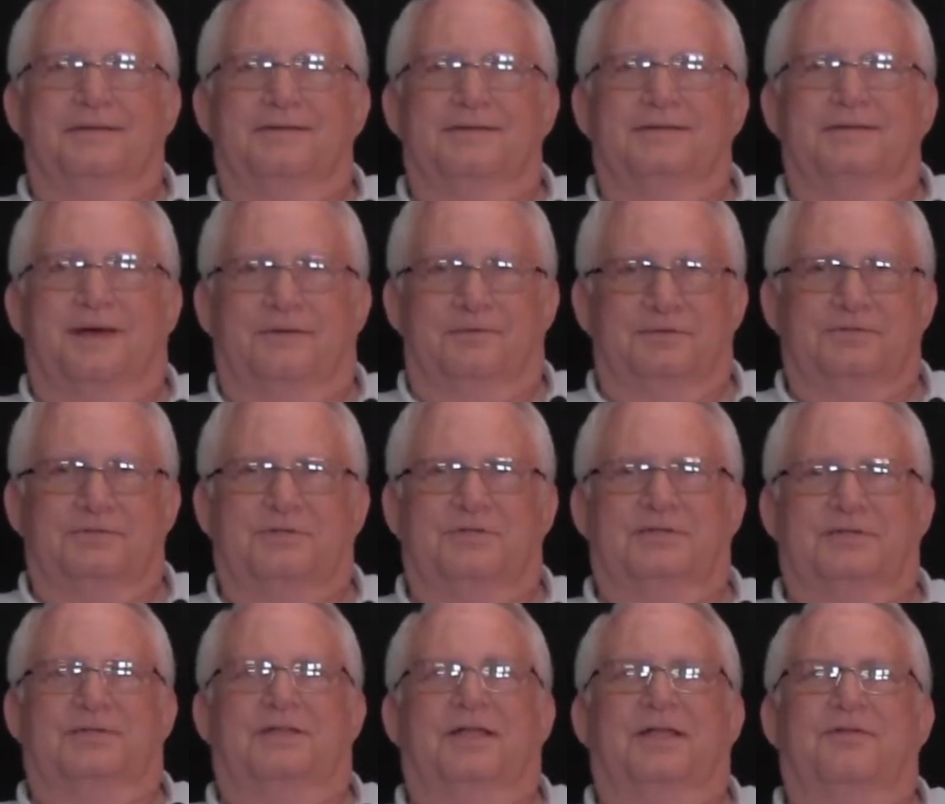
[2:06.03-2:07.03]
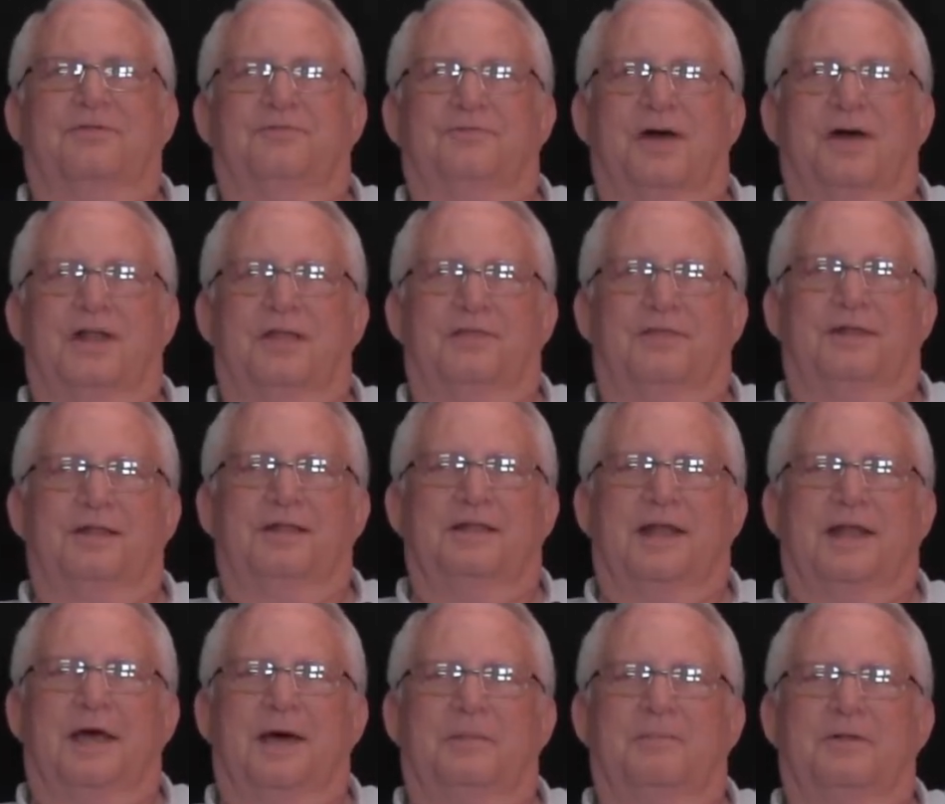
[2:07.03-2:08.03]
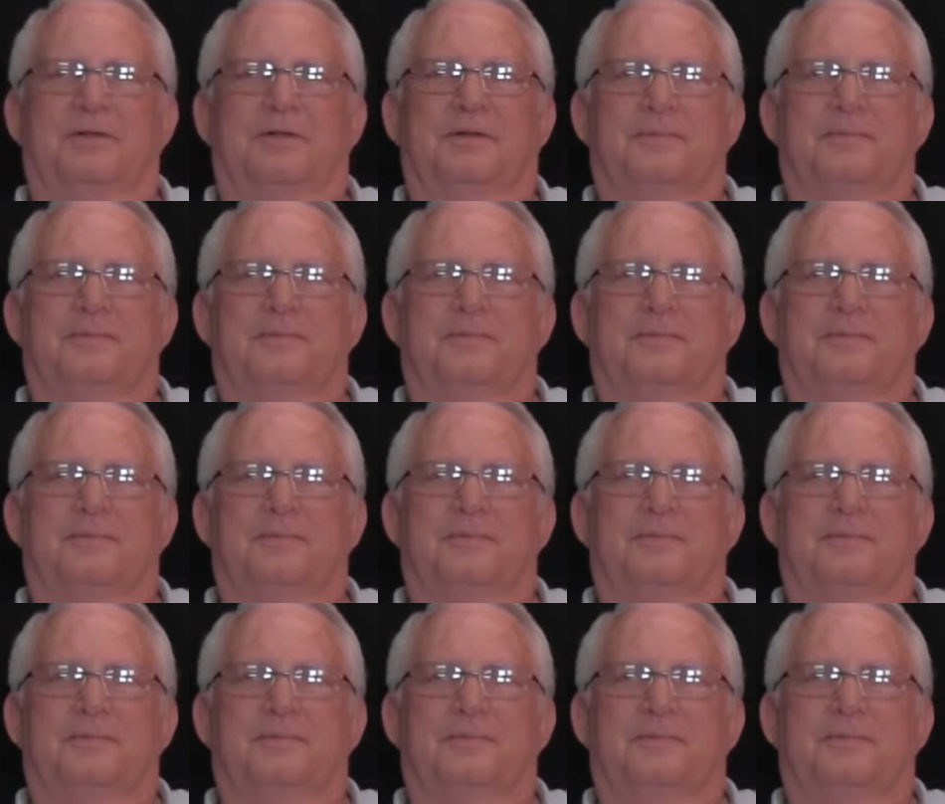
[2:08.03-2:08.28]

that was another funny thing that happened.